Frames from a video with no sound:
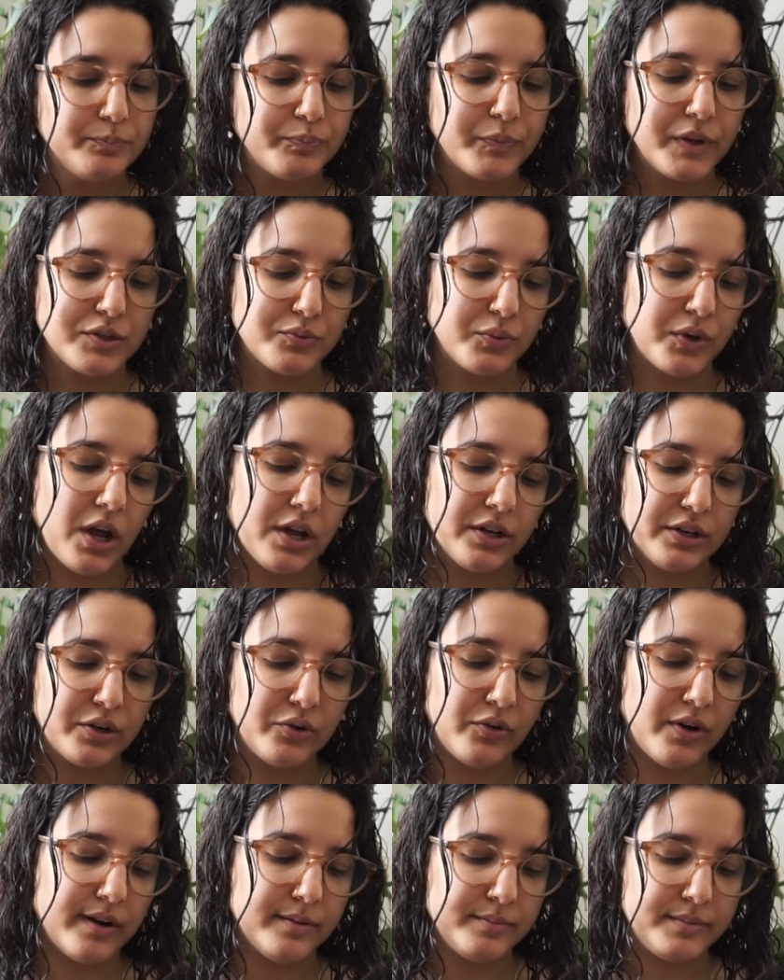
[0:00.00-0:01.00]
It's 100
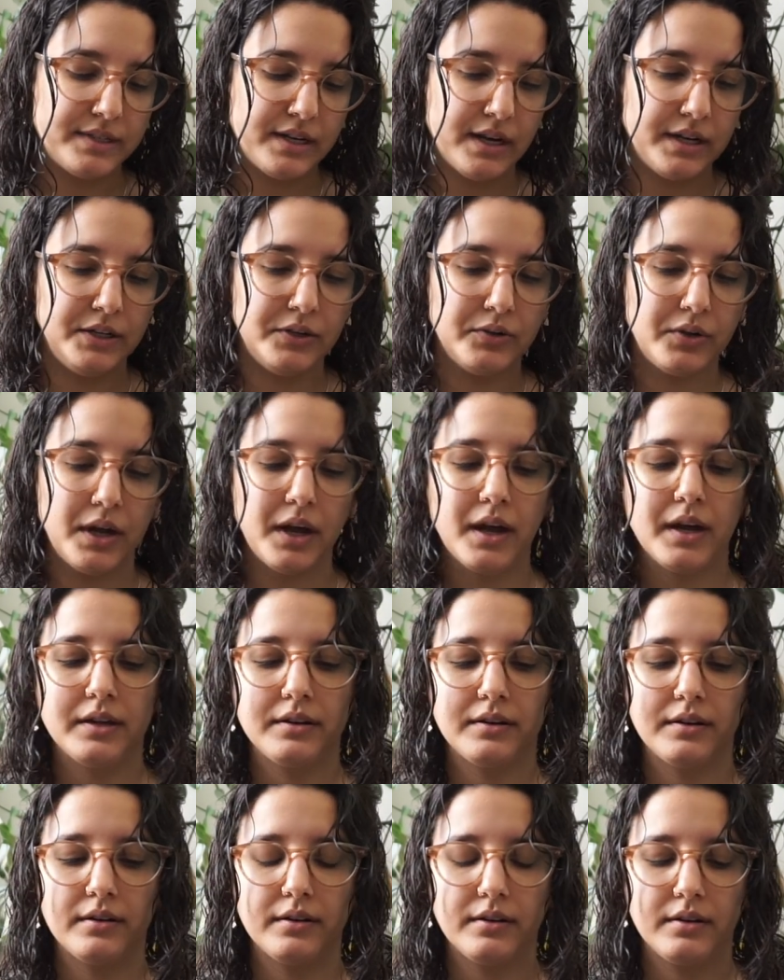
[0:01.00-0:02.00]
grams, and you
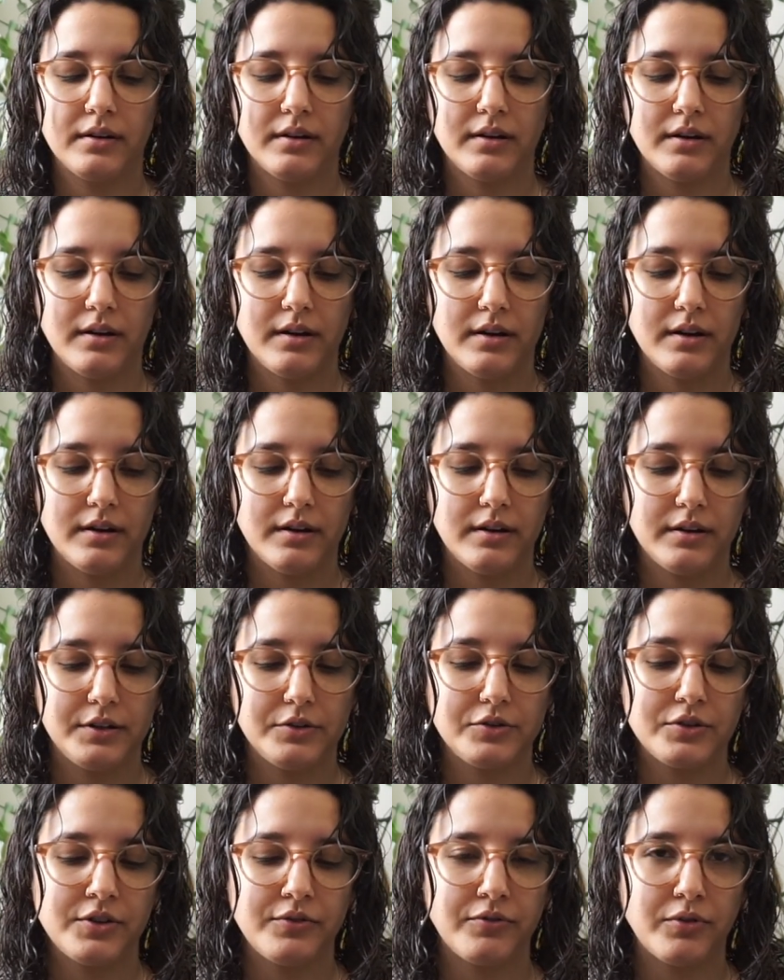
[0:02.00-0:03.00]
can
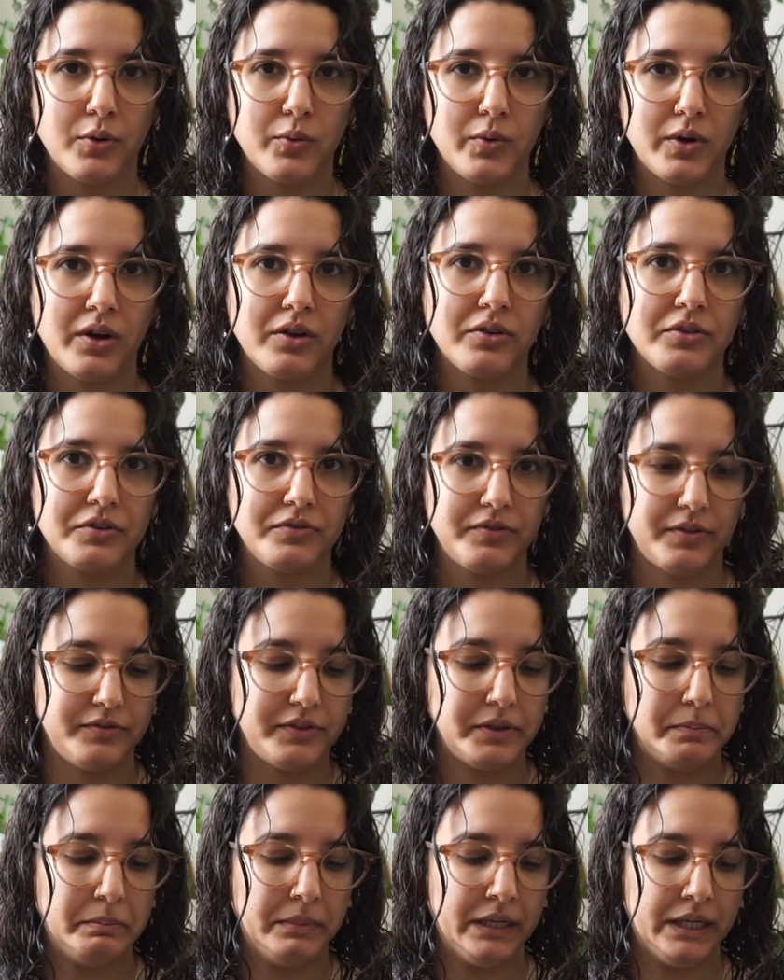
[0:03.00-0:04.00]
use it for
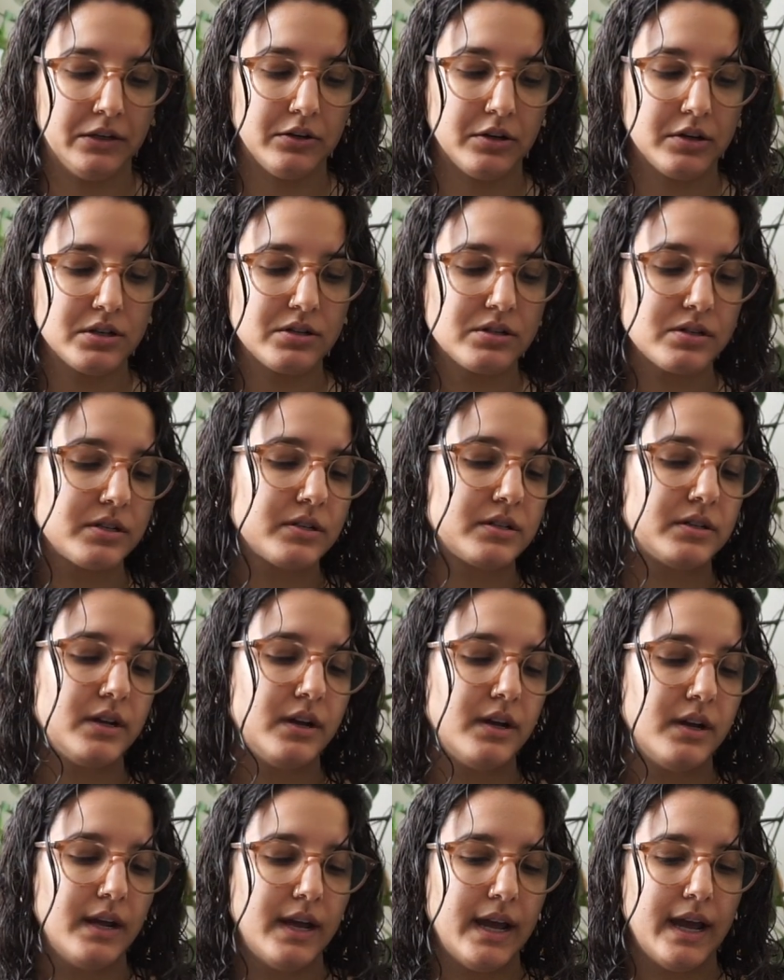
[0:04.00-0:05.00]
150 meters.
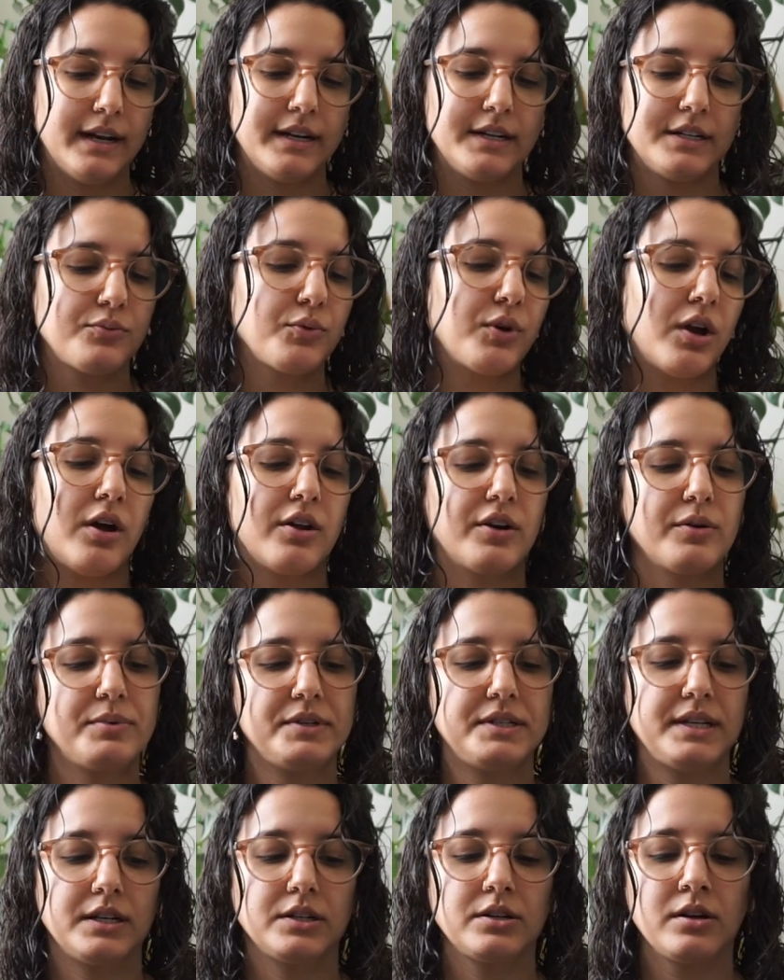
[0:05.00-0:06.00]
And it's
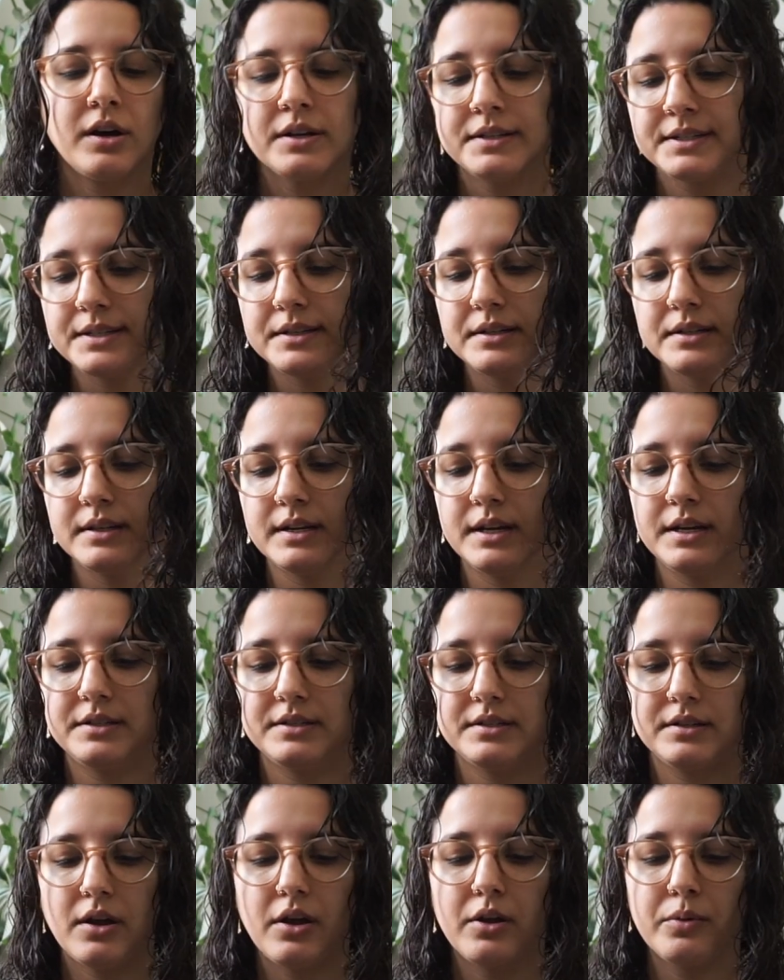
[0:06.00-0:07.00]
100% cotton. It's
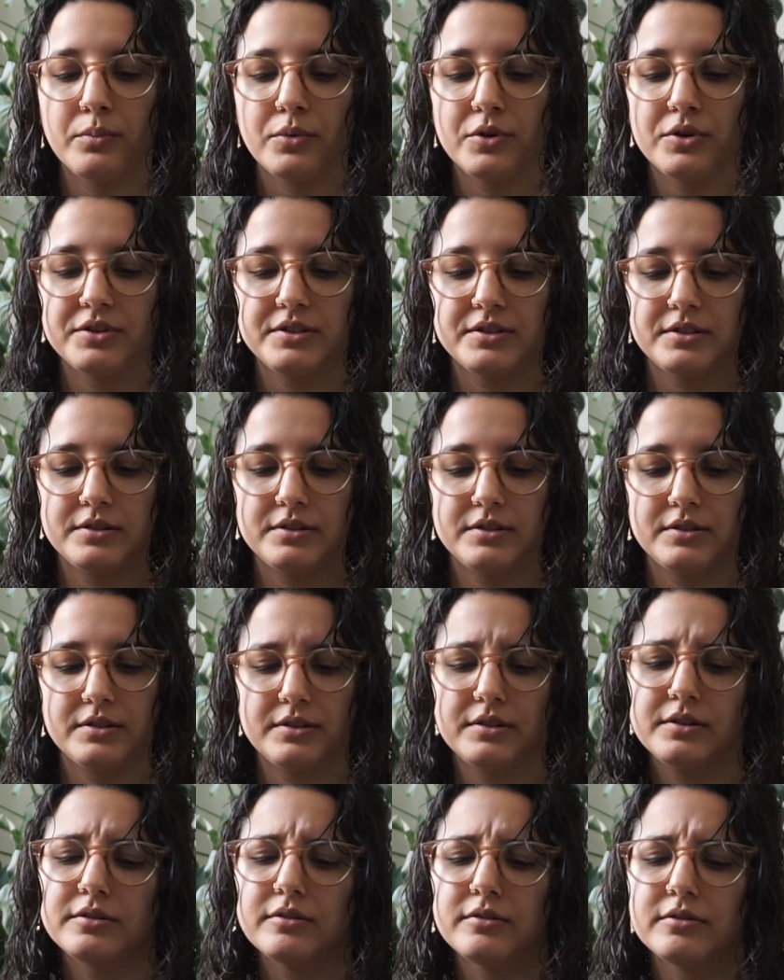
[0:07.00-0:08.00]

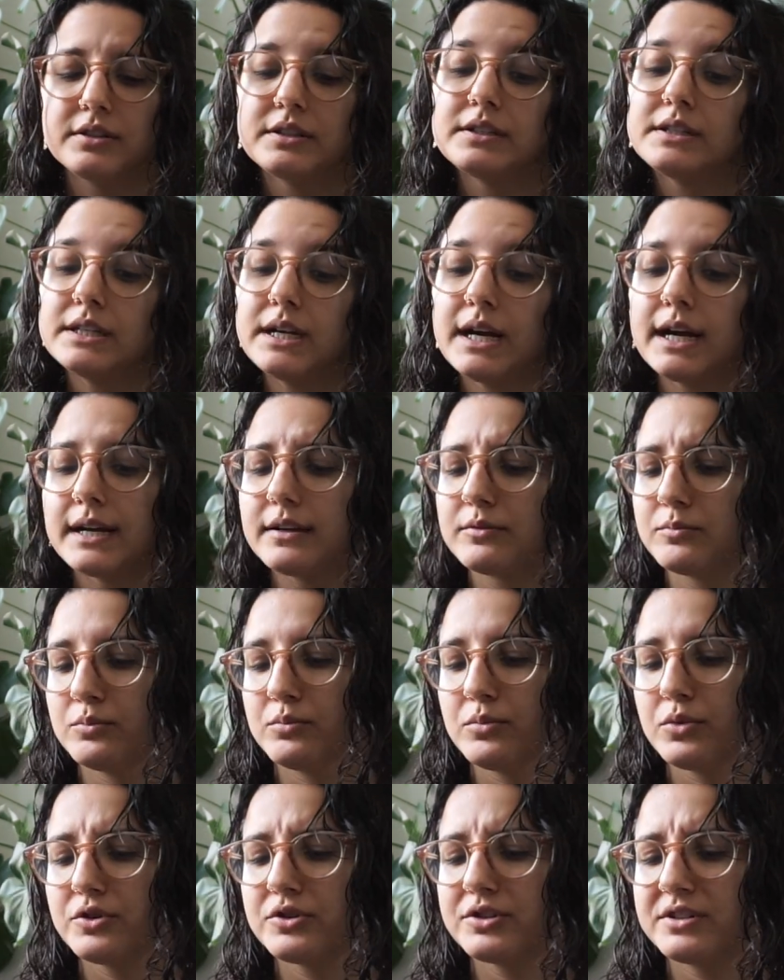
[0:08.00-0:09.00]

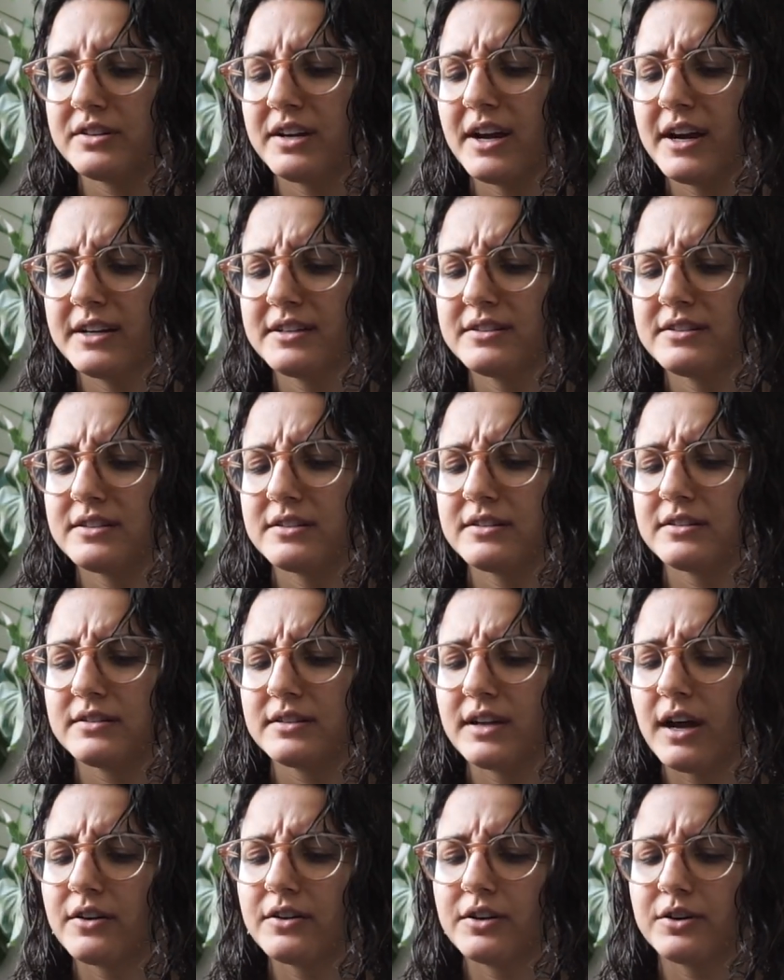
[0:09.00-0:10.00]
non-mercerized.
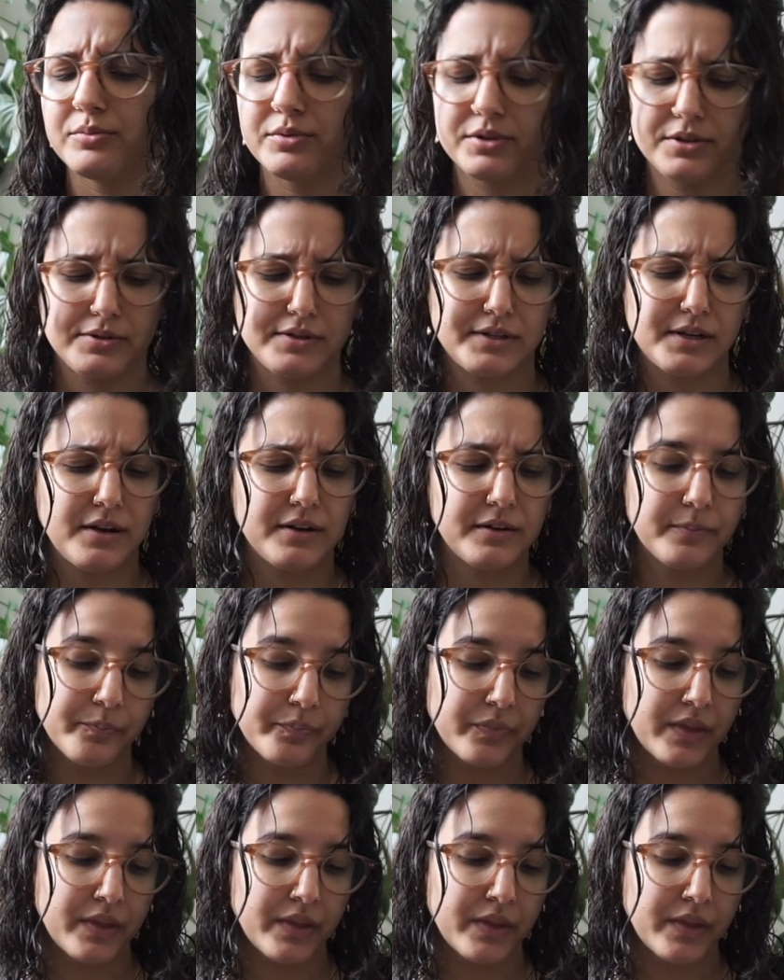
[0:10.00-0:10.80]
How do you pronounce that?